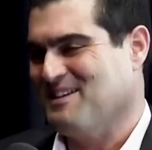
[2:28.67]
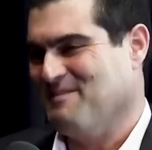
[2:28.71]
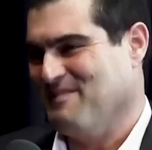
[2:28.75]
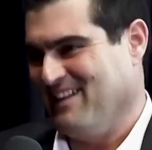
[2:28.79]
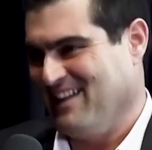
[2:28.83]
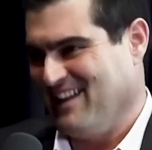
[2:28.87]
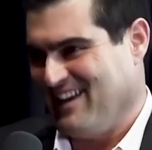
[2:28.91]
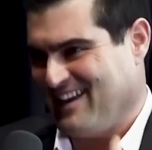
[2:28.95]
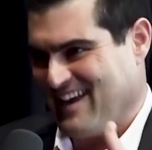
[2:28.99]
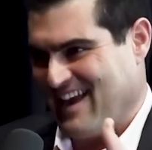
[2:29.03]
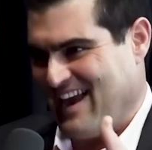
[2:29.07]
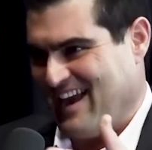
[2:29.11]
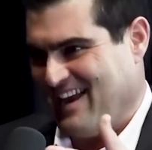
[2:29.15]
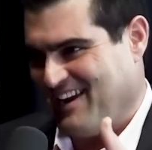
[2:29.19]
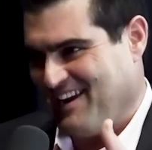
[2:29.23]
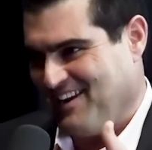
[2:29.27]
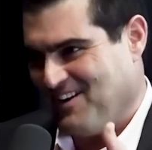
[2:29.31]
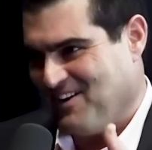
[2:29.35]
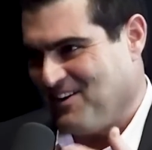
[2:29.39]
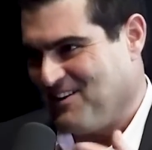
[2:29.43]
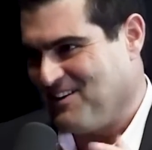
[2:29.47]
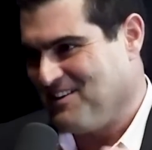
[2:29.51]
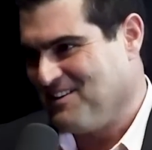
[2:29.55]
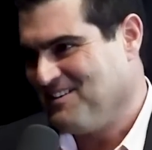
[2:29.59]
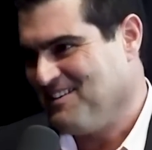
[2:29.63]
going to be like Annie
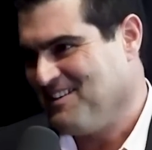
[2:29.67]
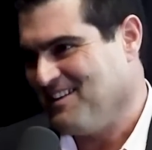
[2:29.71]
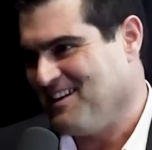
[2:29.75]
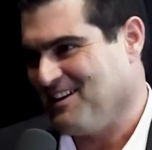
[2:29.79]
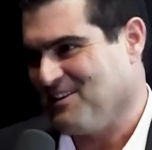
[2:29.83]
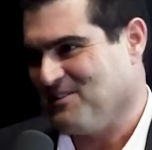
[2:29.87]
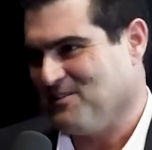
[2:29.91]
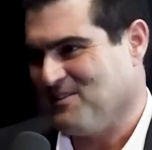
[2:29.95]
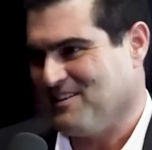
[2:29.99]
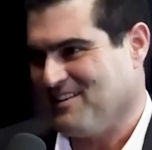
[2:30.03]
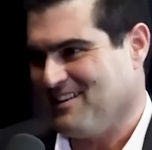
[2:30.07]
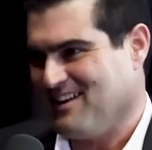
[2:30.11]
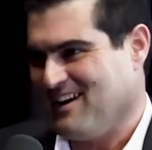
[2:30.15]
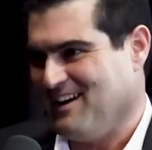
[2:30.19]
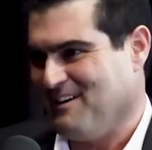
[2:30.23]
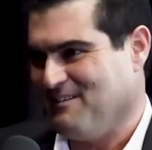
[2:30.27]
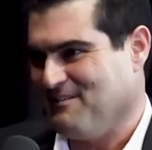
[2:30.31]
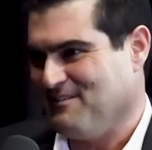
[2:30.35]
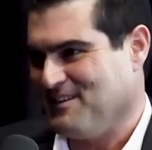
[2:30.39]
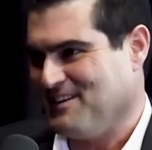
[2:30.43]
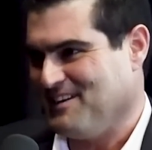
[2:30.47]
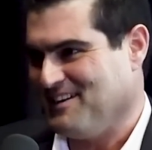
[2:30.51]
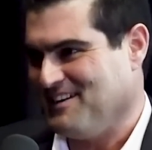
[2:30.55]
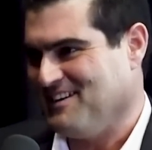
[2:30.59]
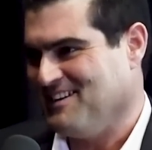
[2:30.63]
Hall, like with
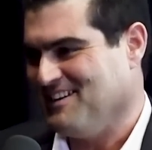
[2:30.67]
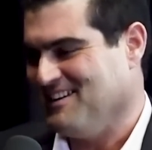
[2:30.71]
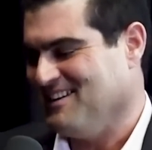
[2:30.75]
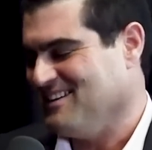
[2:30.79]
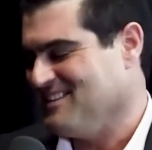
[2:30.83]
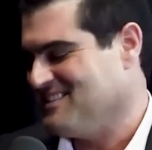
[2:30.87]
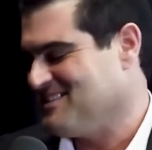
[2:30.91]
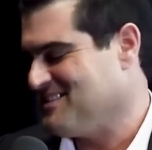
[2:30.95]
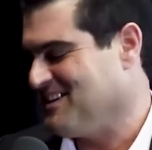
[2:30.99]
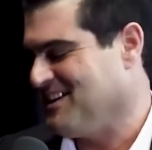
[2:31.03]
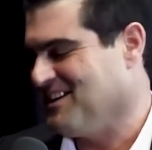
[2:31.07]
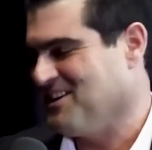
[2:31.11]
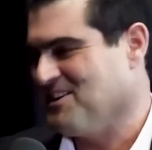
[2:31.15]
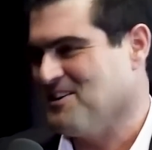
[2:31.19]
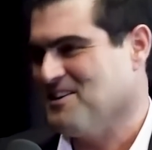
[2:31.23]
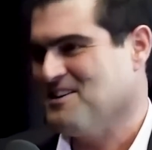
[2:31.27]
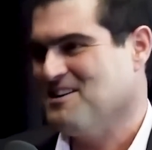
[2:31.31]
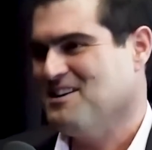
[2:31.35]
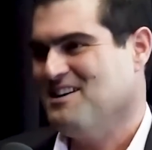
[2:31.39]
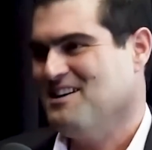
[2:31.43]
Alvy uh, Singer.